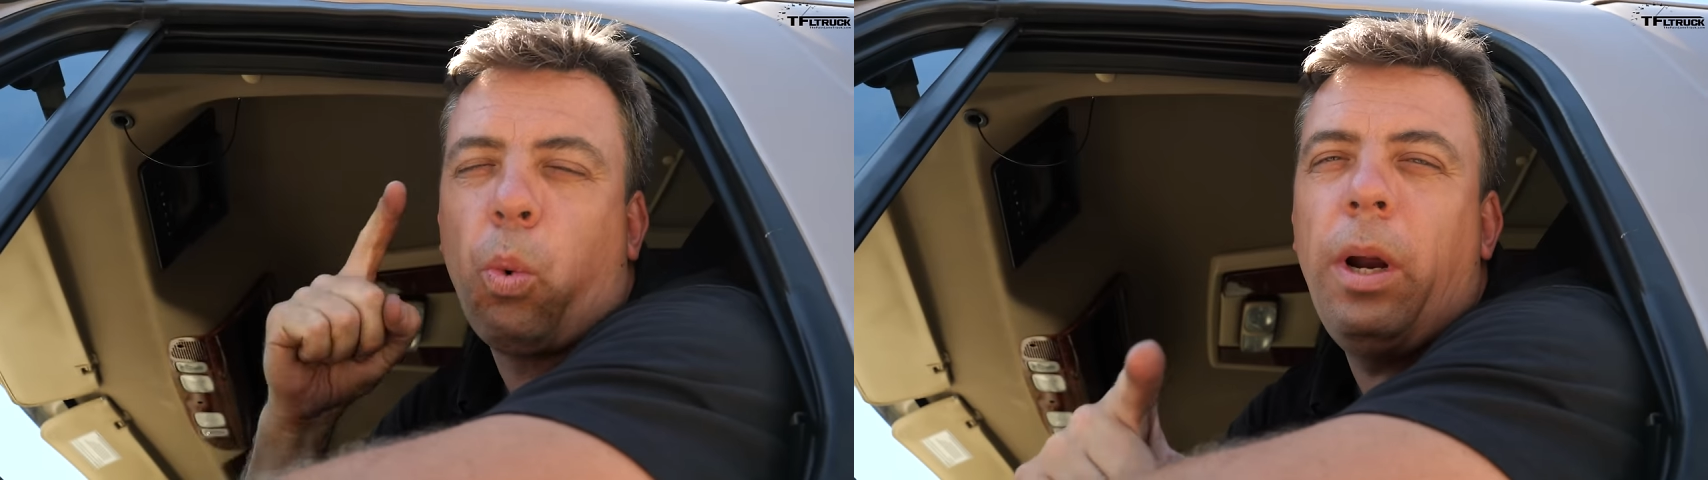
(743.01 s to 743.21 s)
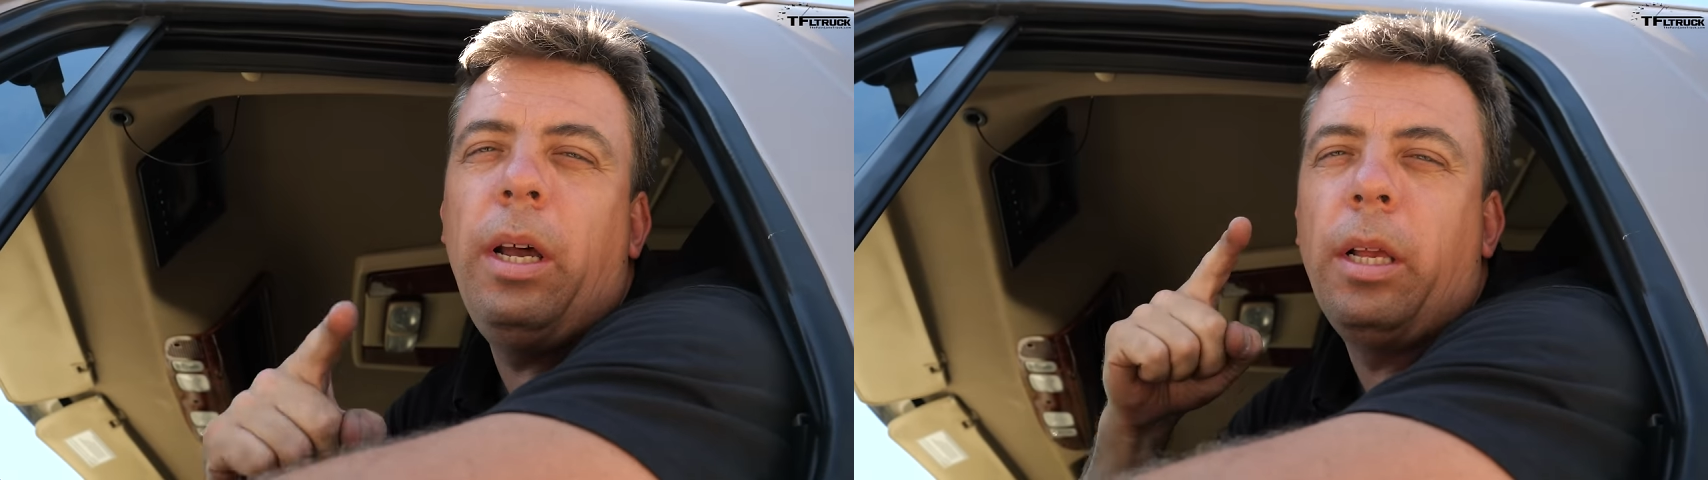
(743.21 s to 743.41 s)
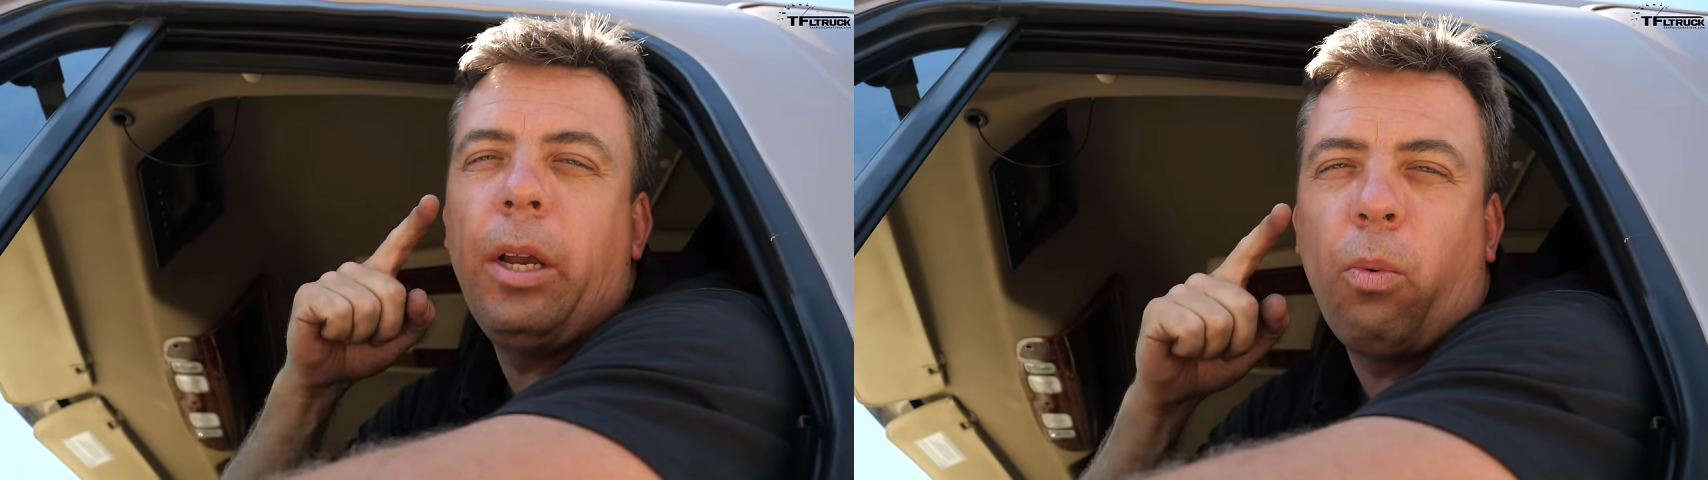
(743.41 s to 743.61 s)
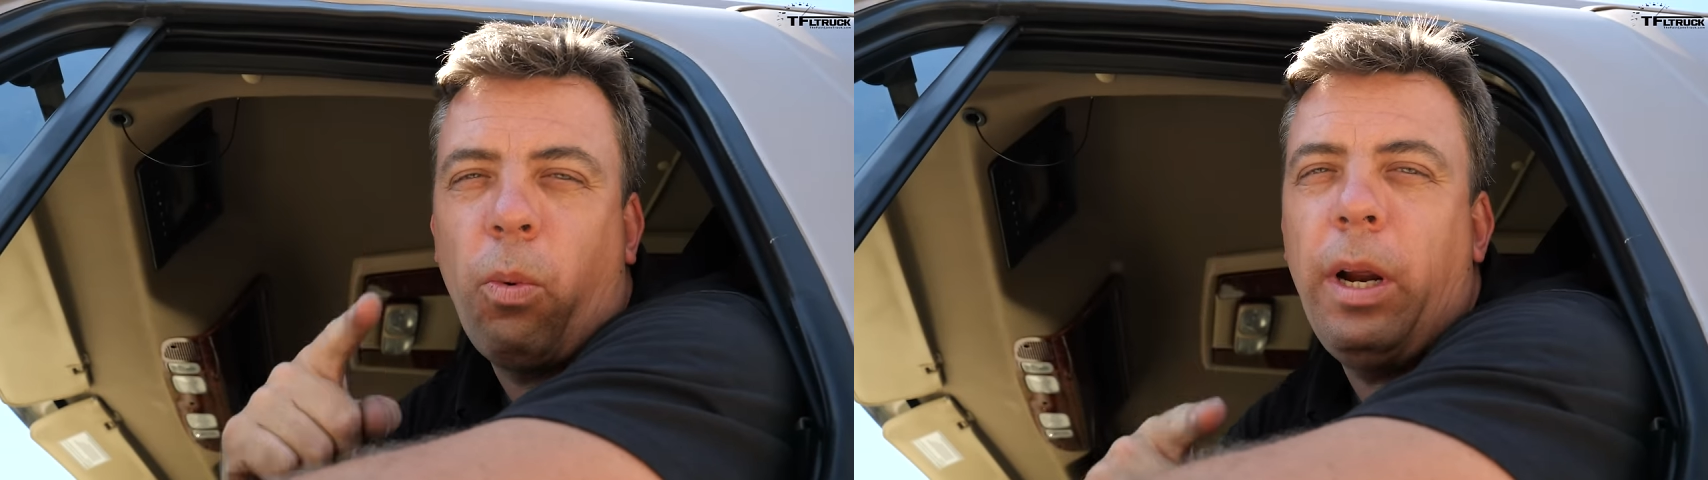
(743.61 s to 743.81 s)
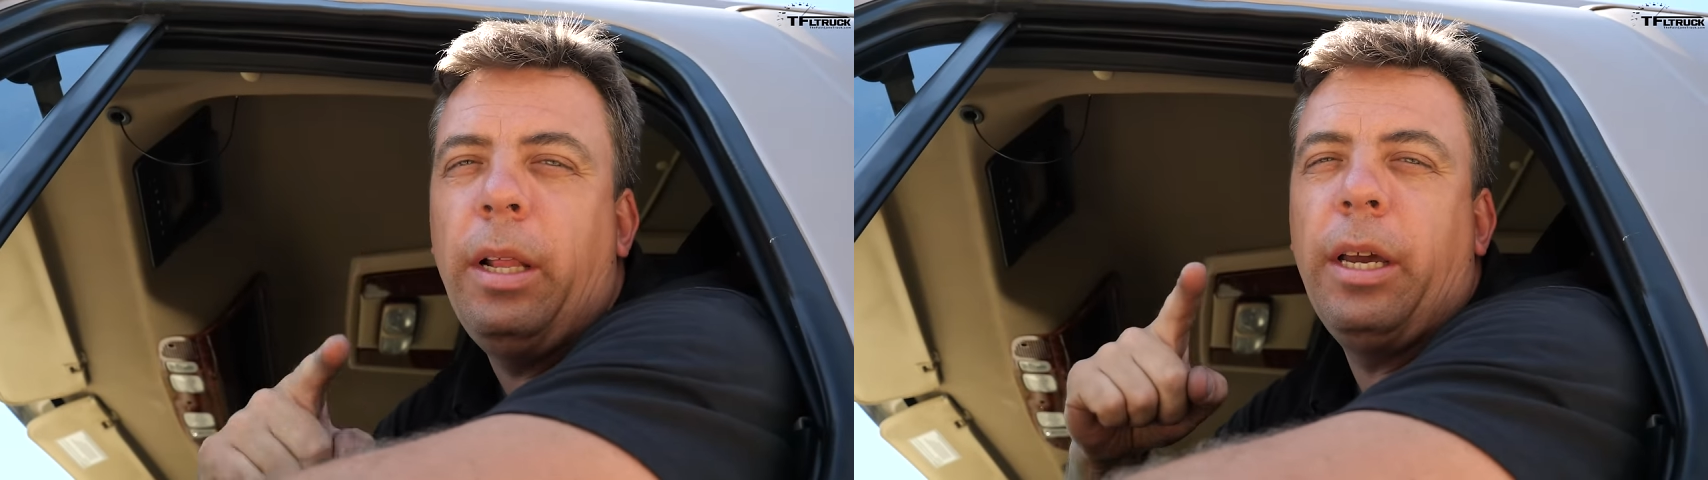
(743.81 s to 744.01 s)
really,
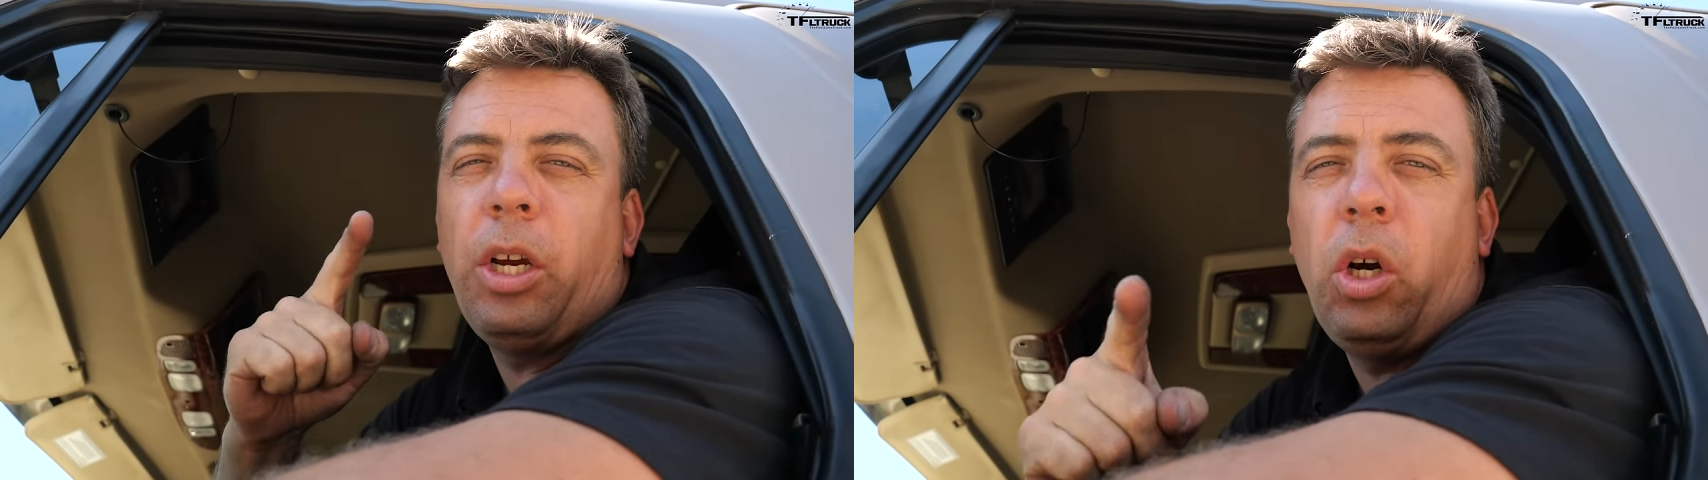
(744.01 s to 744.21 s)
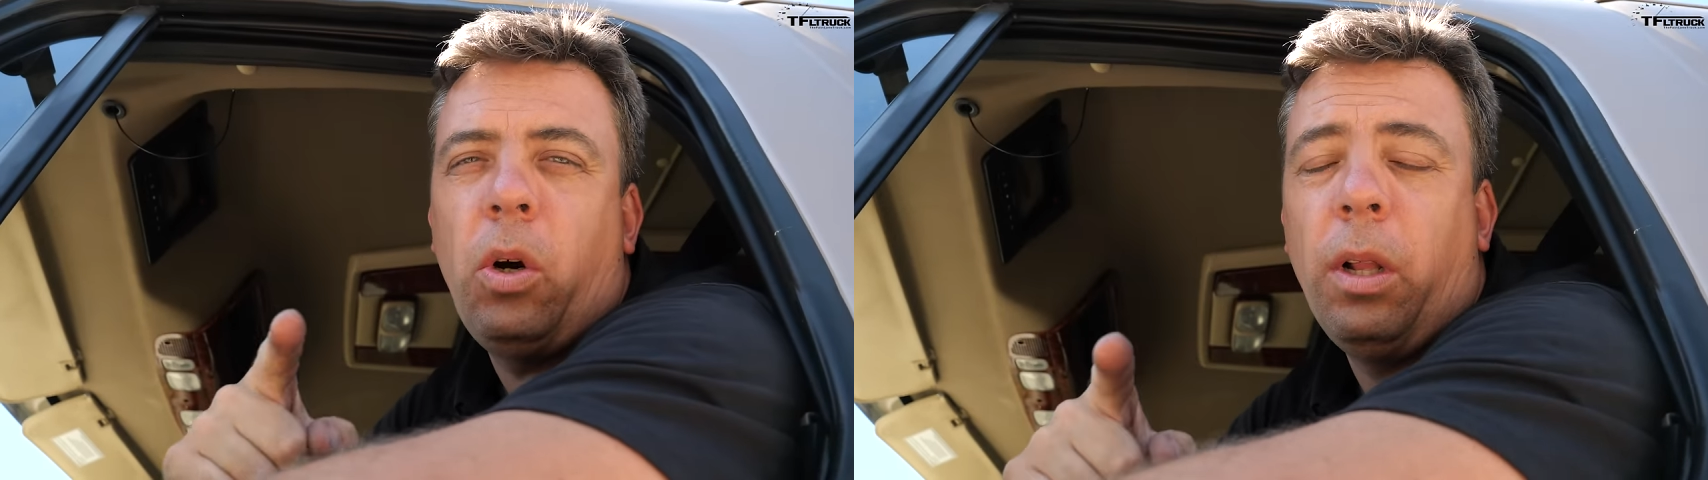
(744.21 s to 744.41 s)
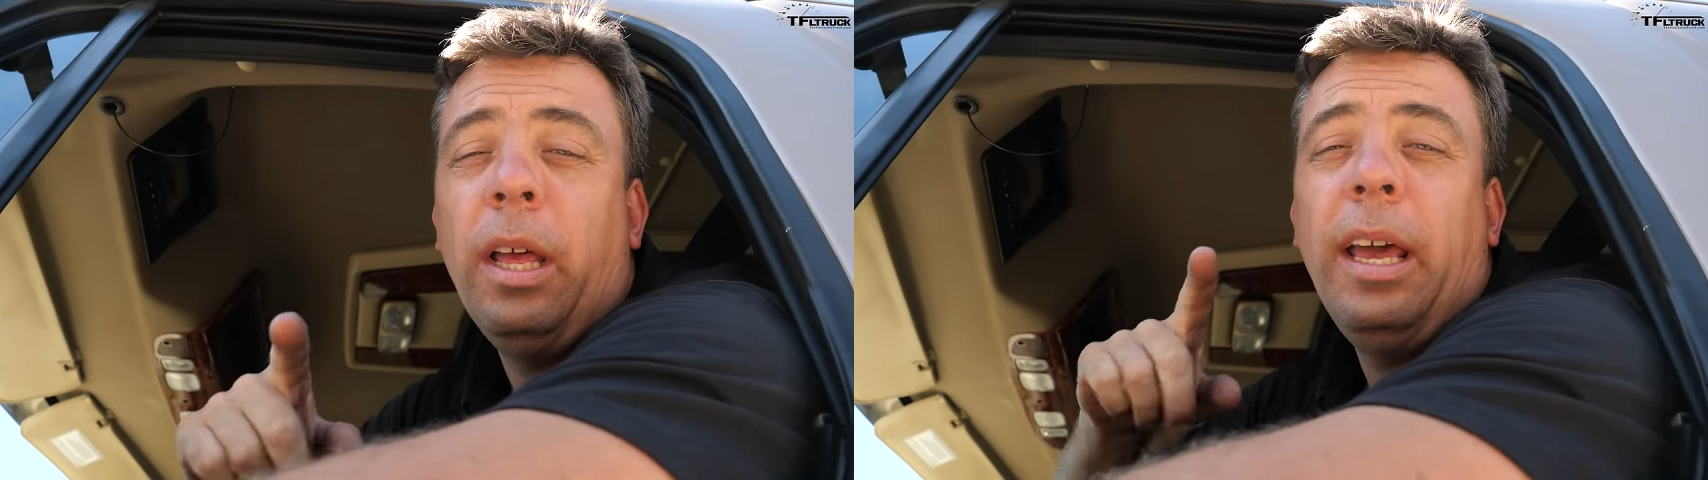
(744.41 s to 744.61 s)
really cool.